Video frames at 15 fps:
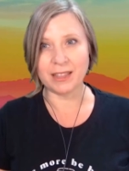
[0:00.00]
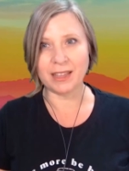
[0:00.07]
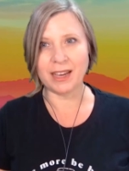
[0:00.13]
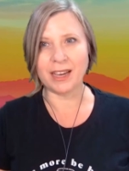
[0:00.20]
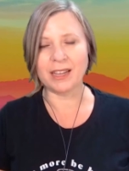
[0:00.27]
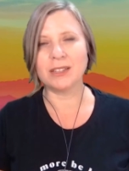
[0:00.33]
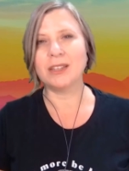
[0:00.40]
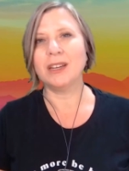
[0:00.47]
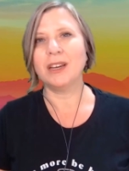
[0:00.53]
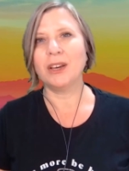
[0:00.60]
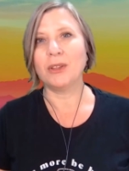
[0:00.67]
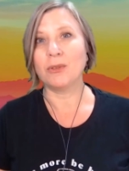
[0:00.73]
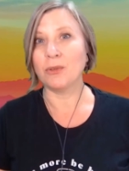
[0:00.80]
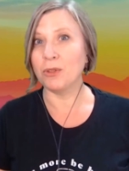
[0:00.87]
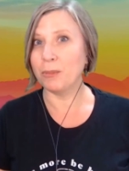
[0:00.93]
that
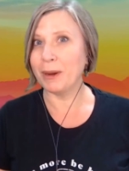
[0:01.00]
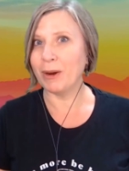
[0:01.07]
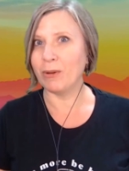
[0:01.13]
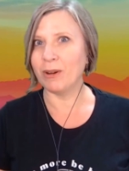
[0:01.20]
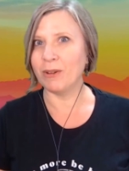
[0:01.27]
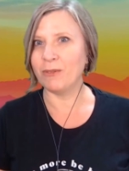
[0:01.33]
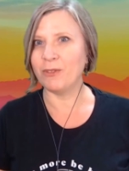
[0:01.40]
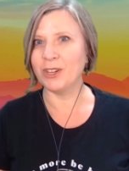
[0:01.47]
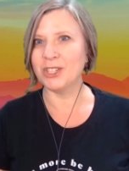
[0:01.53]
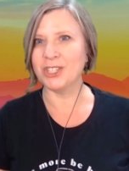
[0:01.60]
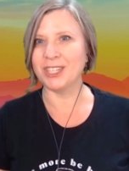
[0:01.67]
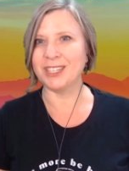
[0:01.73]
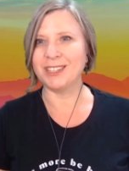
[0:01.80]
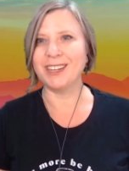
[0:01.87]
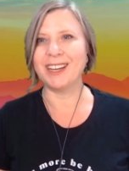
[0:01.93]
through the power of
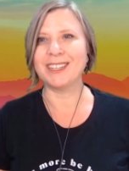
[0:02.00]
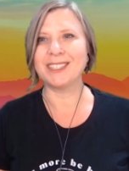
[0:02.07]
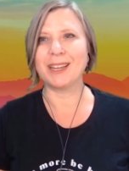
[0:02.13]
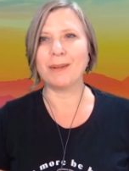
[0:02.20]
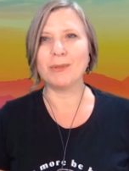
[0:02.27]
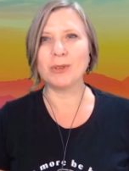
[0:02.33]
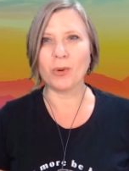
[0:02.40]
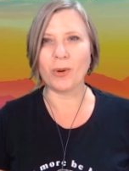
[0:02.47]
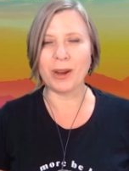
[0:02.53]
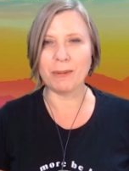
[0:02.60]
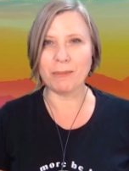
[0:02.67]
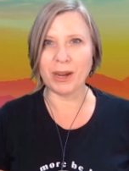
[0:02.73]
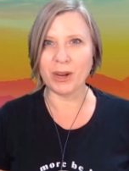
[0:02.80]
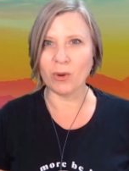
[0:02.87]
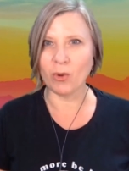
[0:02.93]
fiction, as I'm joined
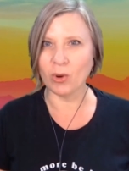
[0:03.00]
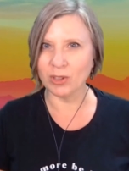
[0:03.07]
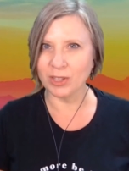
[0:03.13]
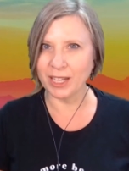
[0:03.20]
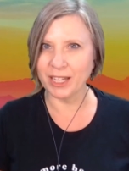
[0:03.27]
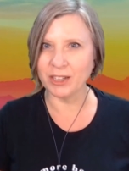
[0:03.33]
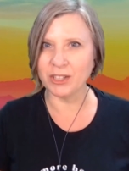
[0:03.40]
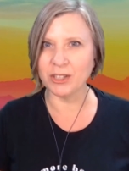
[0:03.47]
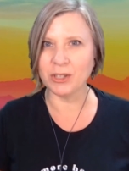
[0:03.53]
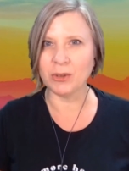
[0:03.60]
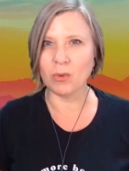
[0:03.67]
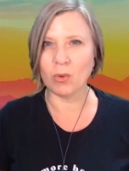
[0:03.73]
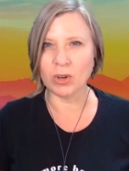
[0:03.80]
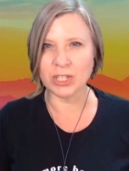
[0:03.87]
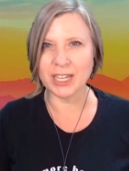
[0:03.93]
by Orlando
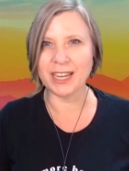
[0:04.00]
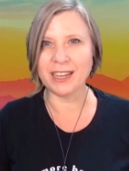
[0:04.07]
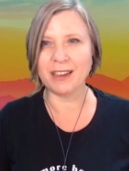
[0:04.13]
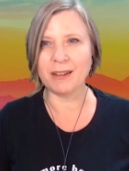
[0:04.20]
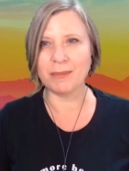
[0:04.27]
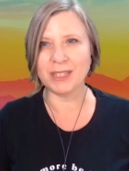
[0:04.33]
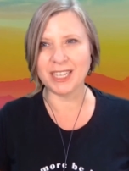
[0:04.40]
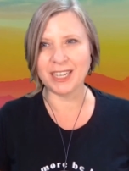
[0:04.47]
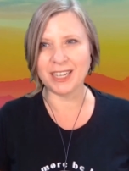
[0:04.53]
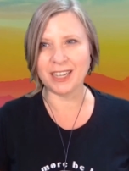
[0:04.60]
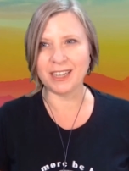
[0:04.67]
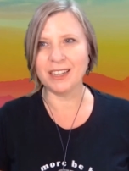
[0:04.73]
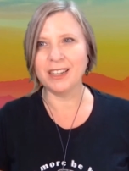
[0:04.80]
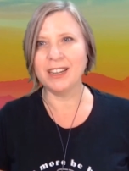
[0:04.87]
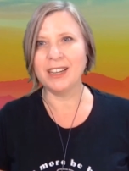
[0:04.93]
Ortega-Medina.
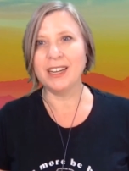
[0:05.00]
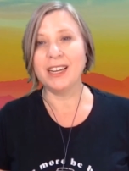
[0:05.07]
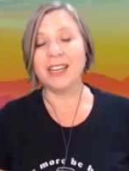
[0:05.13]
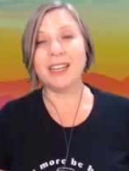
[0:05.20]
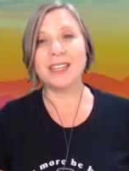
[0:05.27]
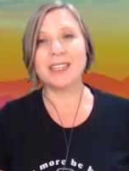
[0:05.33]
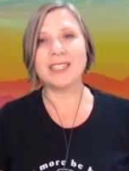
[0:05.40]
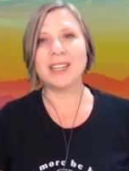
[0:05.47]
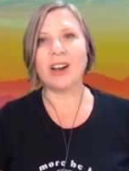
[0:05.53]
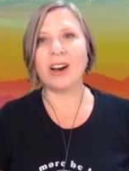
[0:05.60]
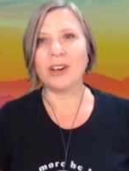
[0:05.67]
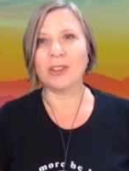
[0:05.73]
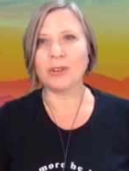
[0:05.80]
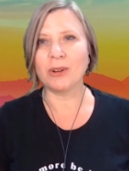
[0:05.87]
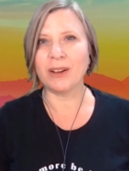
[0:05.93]
He is the
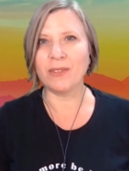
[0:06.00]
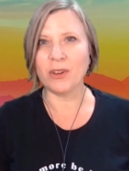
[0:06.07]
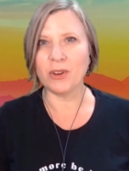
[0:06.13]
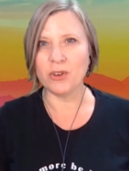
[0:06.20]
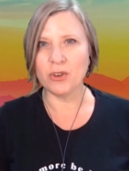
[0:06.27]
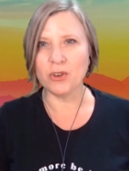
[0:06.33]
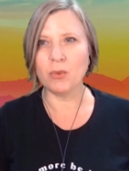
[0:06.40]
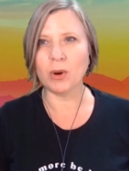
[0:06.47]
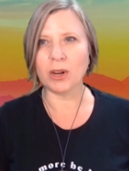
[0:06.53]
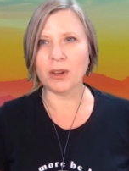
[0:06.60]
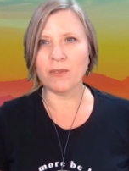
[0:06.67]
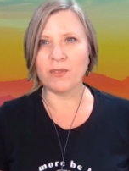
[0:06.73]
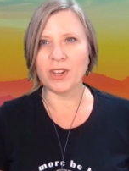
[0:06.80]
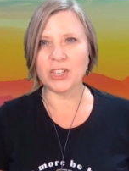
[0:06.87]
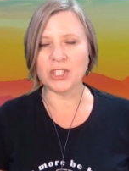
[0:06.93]
author of a new work of
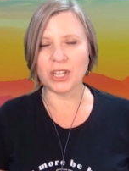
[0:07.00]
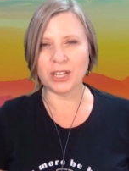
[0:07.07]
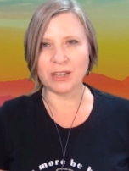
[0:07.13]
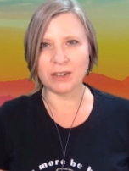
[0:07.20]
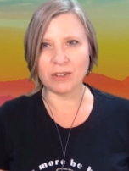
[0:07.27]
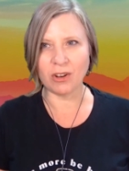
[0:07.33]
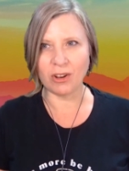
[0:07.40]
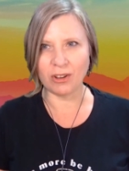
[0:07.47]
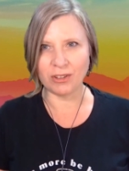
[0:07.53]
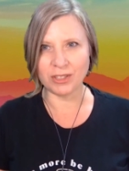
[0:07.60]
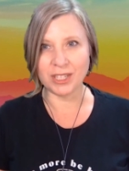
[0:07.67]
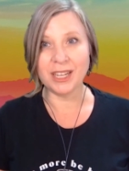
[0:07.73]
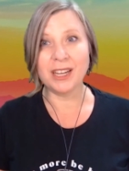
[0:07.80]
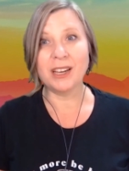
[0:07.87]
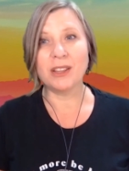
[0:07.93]
fiction called
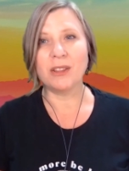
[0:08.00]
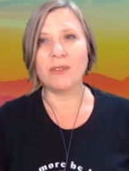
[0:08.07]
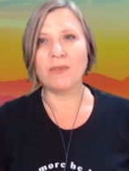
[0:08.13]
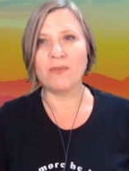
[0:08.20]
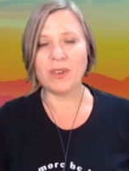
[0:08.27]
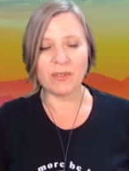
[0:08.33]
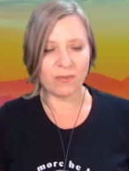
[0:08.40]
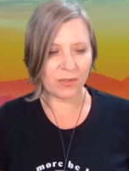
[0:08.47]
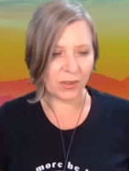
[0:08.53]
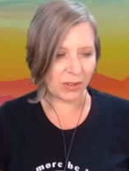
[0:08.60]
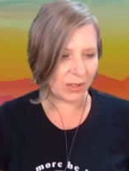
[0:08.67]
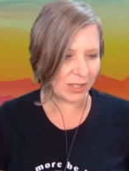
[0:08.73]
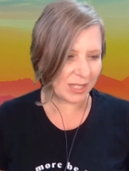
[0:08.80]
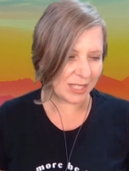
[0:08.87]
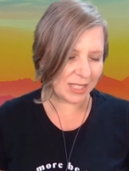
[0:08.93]
The
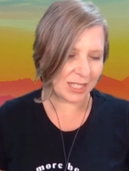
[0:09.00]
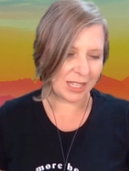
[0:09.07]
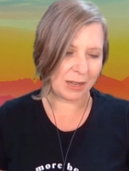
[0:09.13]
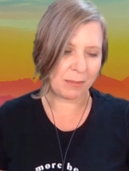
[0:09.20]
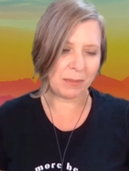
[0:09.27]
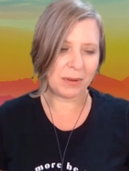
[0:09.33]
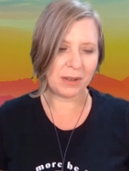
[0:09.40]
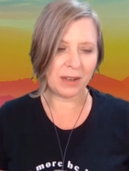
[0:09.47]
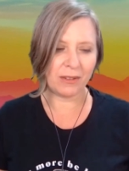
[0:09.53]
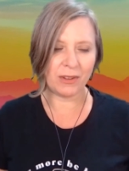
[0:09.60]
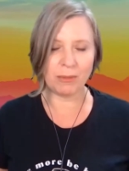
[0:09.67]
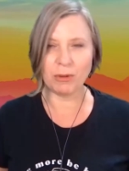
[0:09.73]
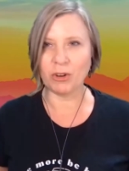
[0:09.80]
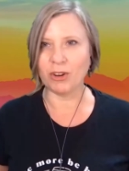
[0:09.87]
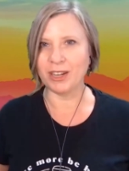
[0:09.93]
Fitful Sleep of
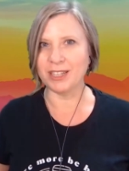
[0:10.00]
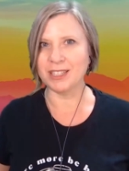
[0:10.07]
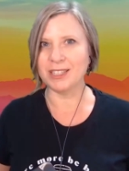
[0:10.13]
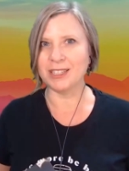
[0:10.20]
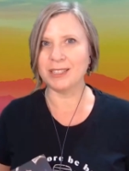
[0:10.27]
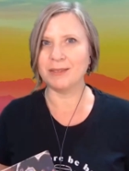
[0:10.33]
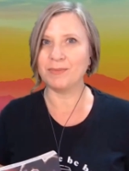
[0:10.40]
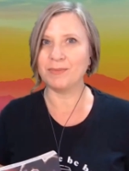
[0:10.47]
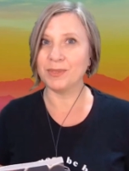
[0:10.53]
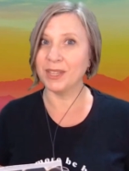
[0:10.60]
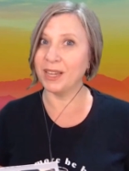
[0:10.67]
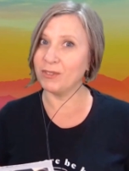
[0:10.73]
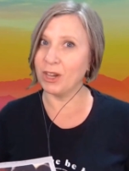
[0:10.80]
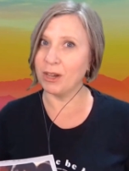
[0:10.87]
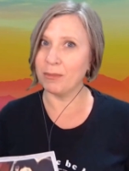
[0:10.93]
Immigrants. And
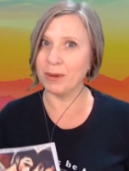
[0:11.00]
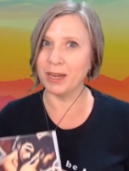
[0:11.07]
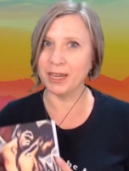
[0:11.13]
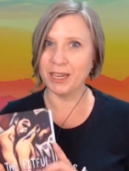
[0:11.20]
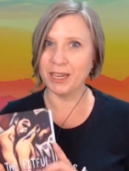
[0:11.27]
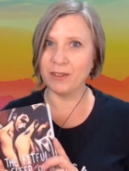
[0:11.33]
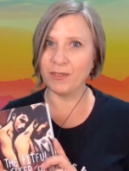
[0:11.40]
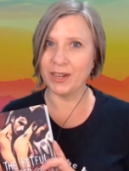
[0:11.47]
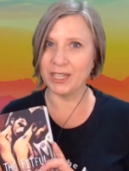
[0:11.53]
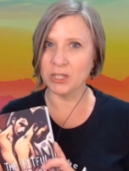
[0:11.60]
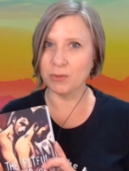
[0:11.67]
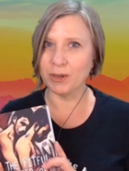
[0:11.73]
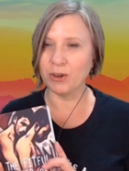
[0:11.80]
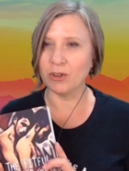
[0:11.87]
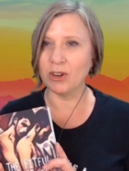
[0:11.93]
I've got my advanced
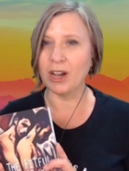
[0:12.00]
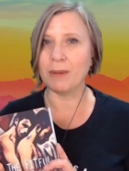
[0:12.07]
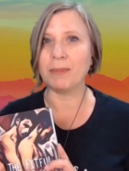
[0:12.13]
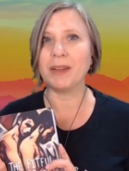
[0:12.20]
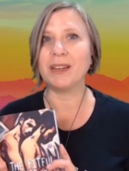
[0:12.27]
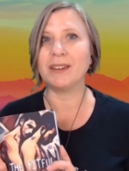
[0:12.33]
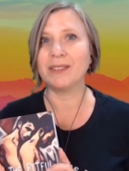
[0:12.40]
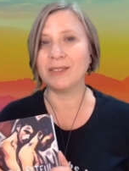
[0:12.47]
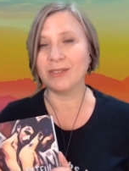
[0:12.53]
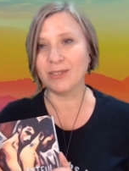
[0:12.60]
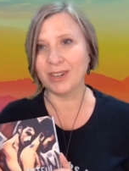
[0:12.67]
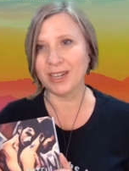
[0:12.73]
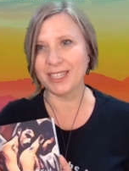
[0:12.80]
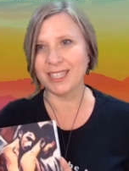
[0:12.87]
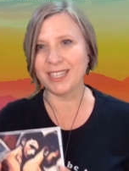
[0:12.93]
reader copy
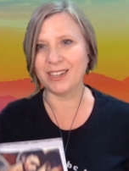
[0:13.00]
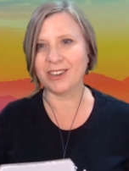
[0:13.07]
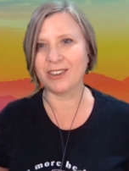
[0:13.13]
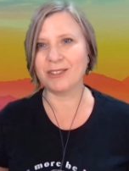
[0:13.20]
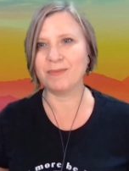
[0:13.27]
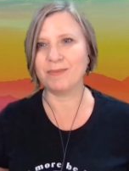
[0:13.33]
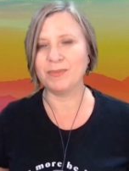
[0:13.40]
right here.